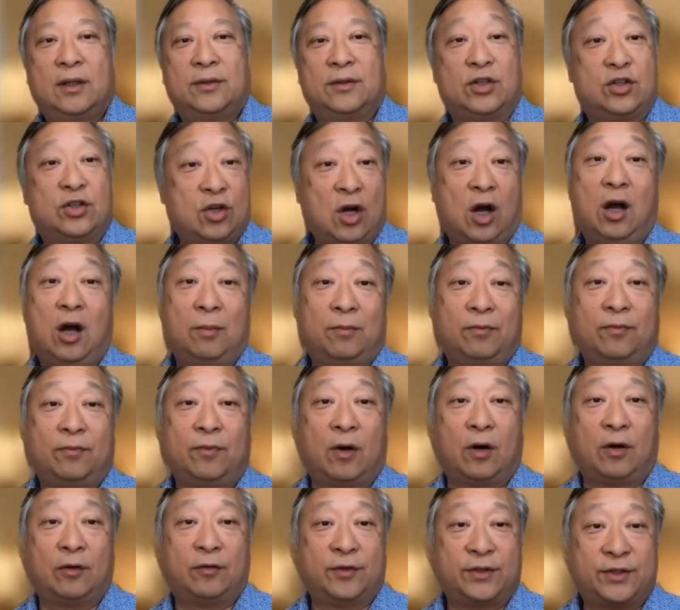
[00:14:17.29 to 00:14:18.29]
The job
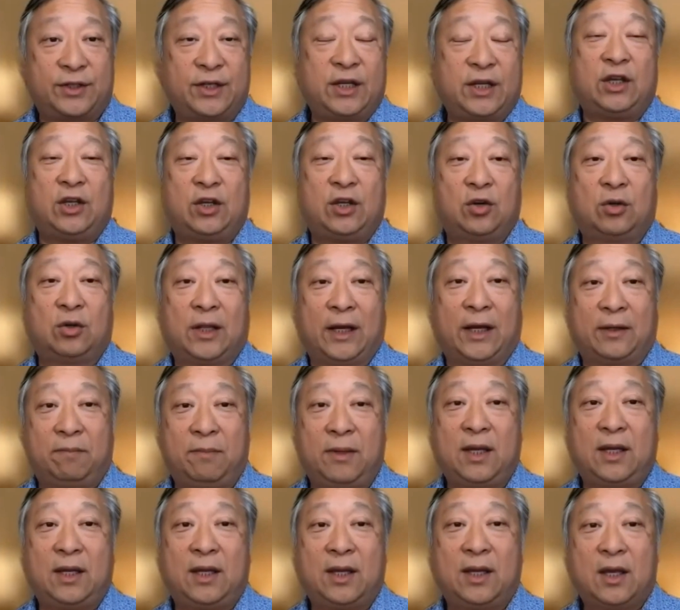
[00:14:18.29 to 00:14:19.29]
of a CEO like
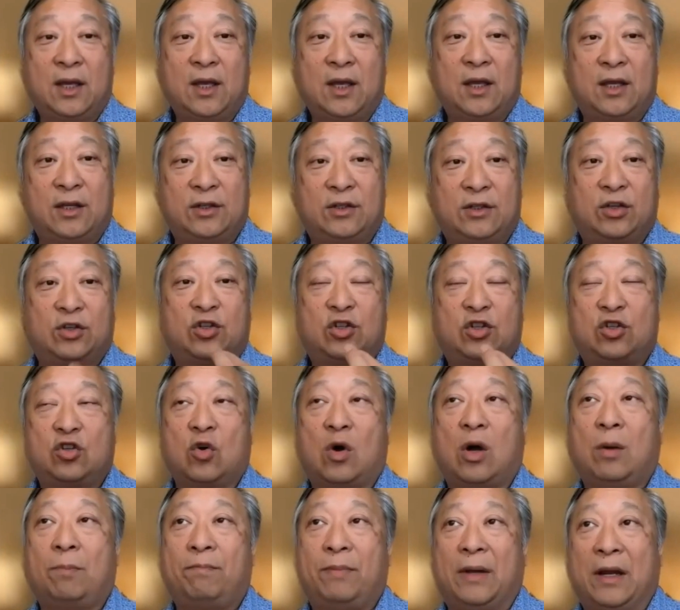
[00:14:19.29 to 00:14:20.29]
me is to
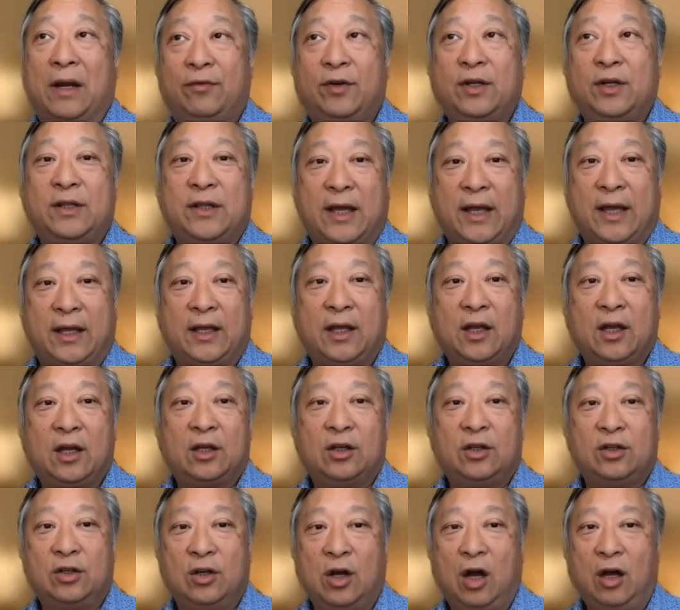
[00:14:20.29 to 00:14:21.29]
show up every day,
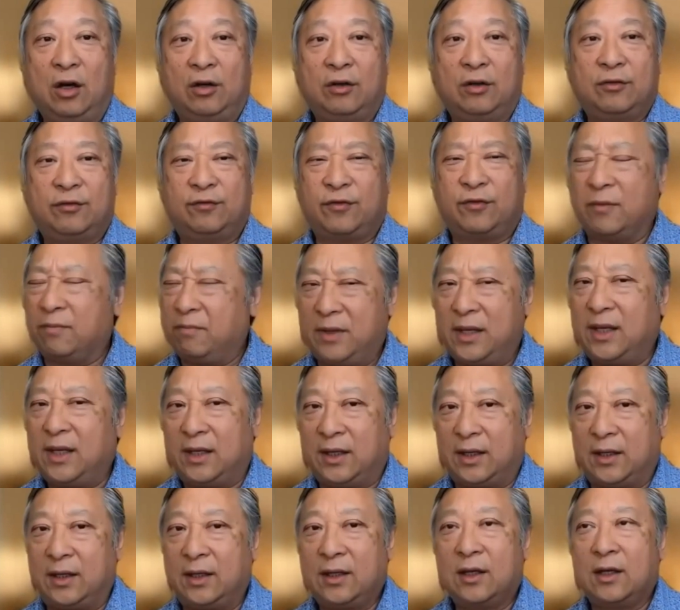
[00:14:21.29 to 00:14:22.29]
not for
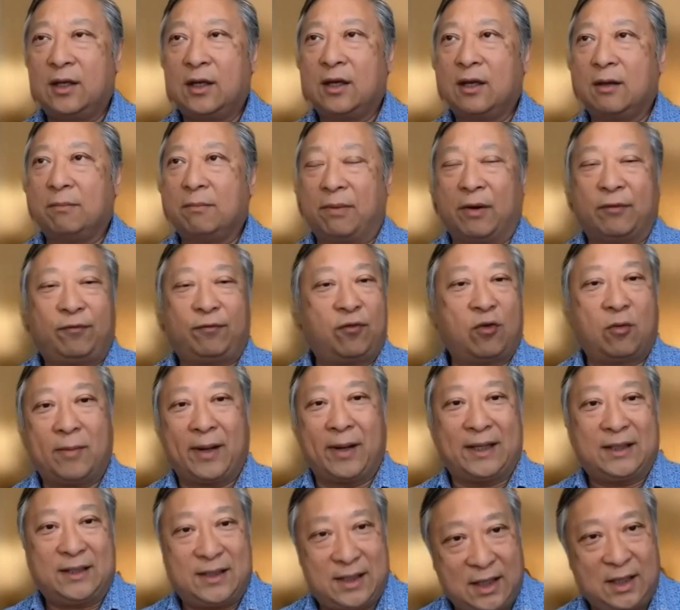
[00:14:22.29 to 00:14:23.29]
me, but for
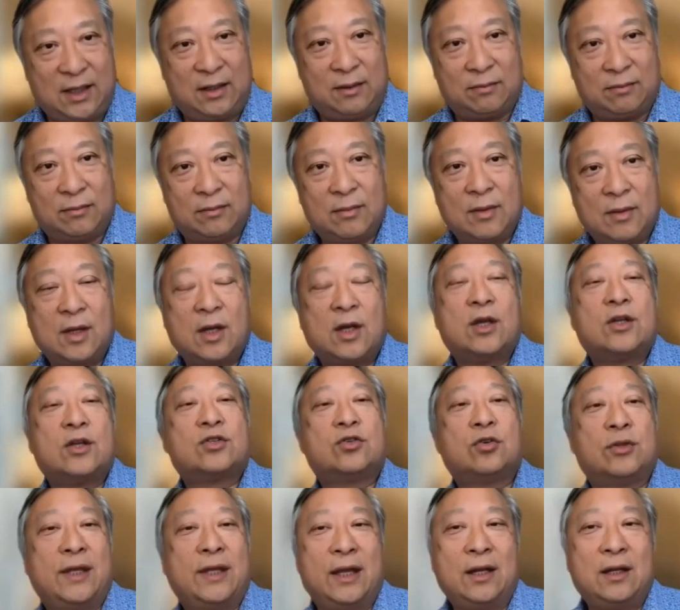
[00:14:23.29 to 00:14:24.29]
my team.
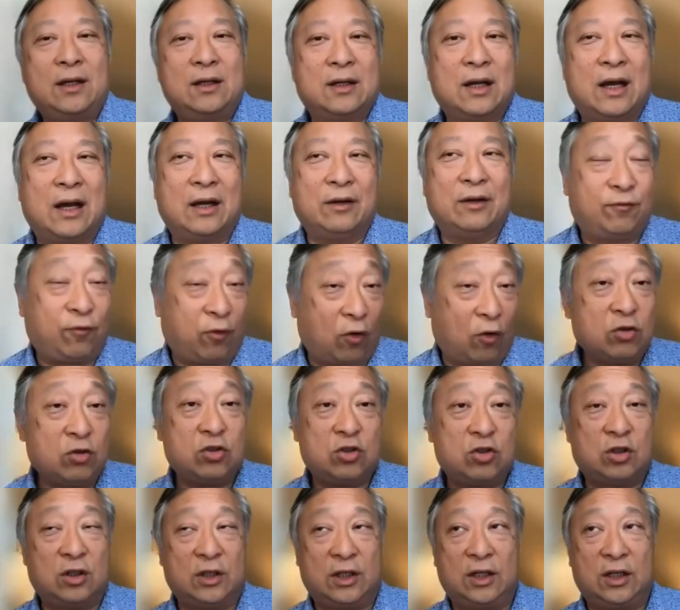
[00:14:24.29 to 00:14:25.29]
So then,
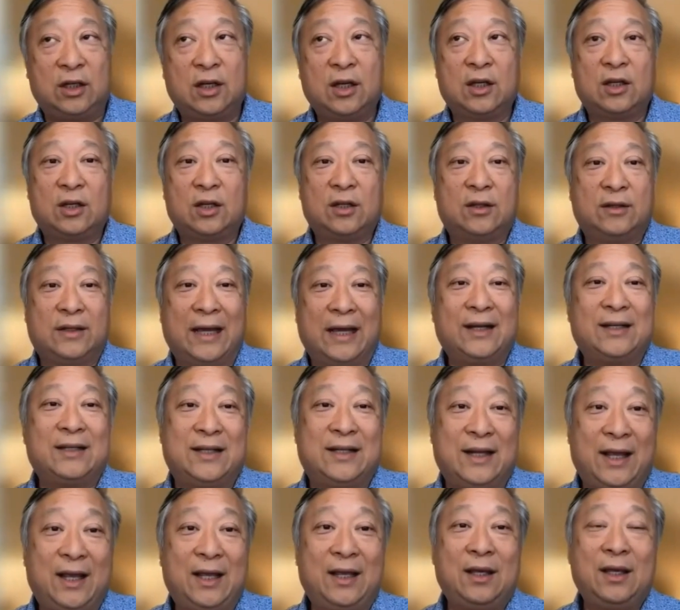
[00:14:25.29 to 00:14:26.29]
unfortunately, that
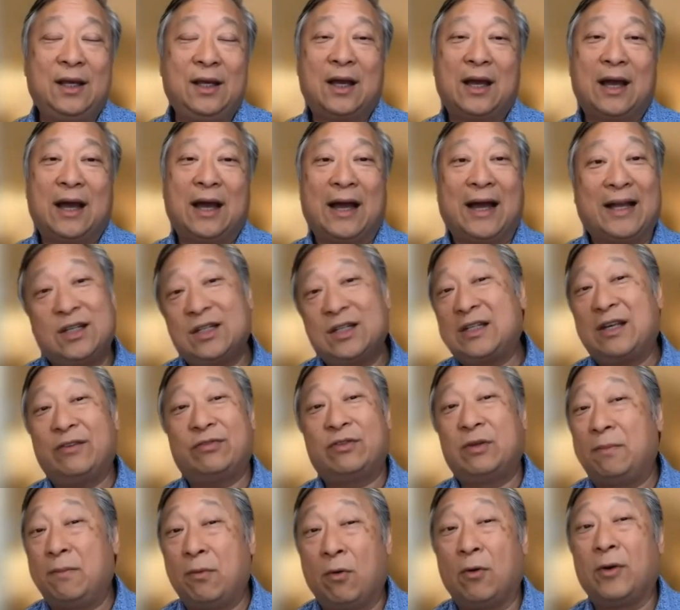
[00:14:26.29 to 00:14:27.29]
day, I just have
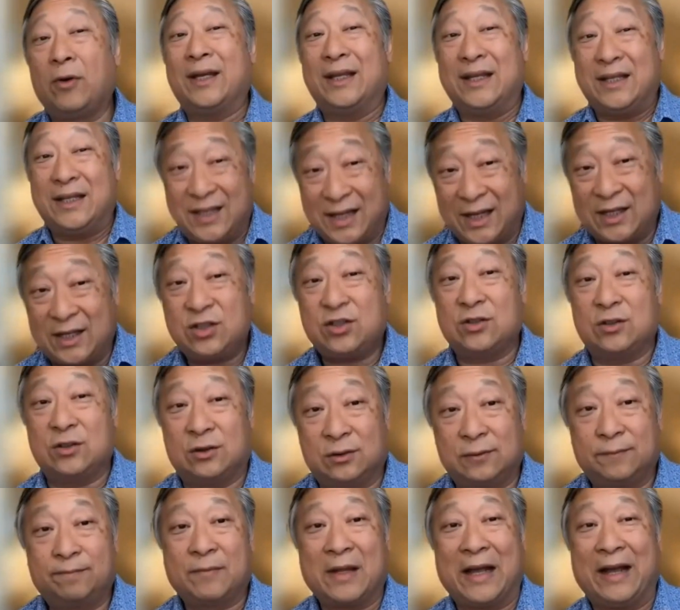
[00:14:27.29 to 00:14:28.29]
to be more
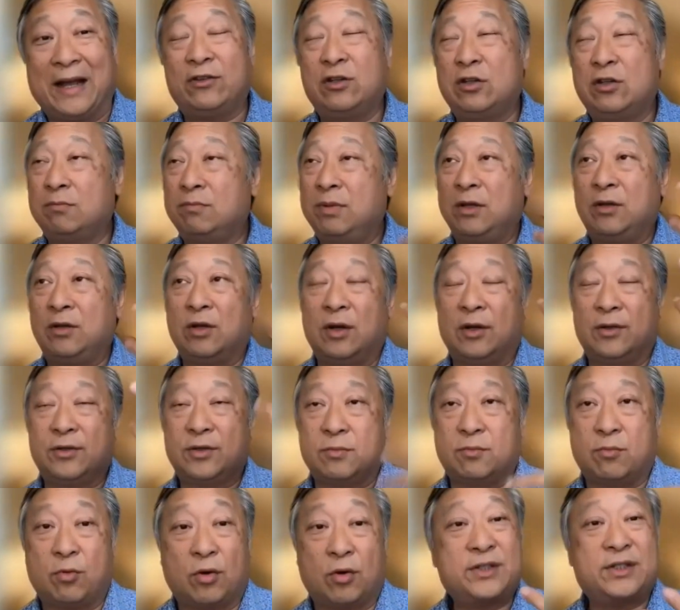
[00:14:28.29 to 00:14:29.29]
intentional. I have to be
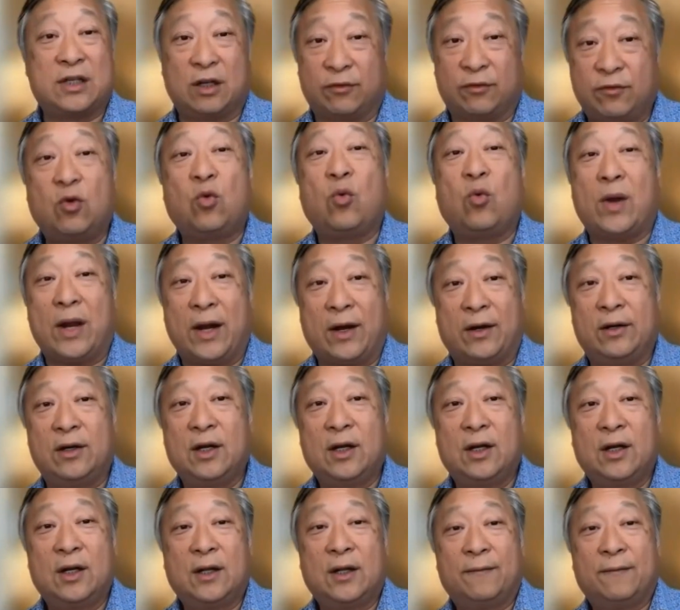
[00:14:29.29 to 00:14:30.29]
more self aware
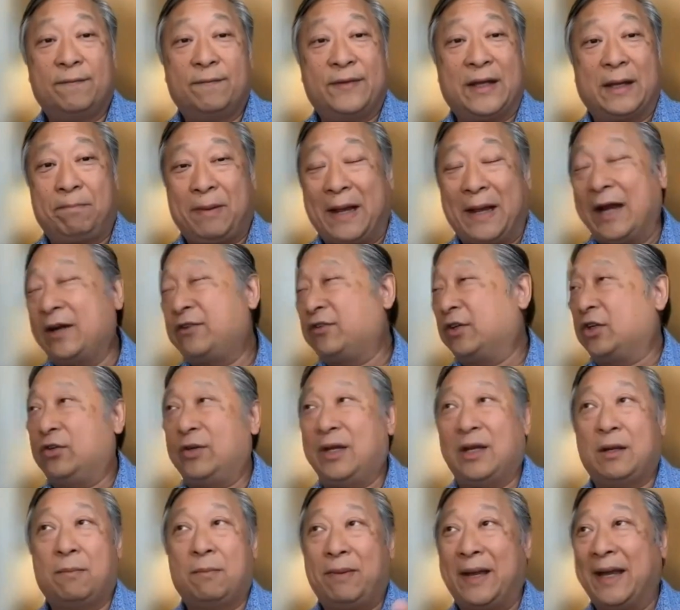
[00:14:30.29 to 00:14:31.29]
that, Patrick,
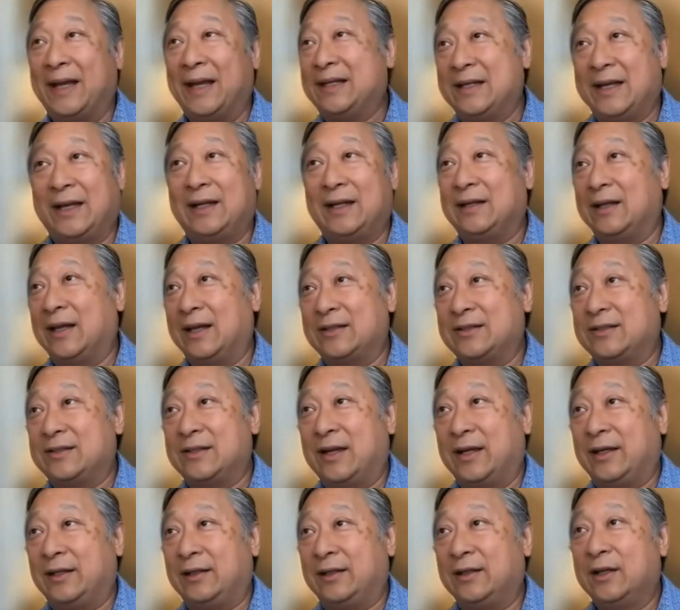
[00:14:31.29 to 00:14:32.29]
you had a bad night last
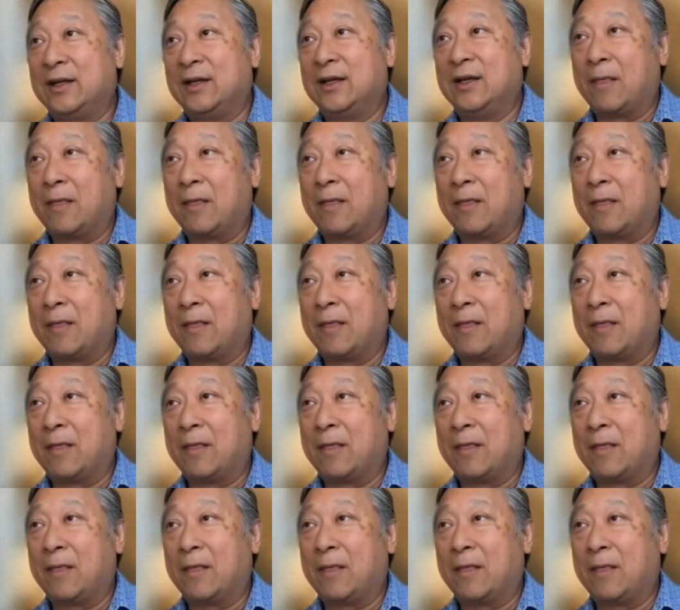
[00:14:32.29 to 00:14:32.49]
night.